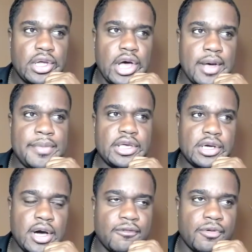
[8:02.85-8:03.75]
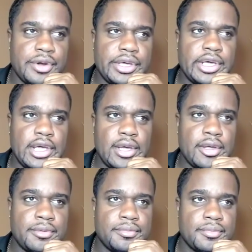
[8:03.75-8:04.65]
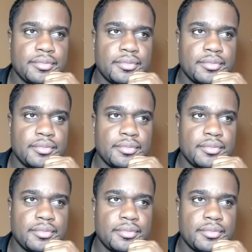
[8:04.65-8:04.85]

I've been covering him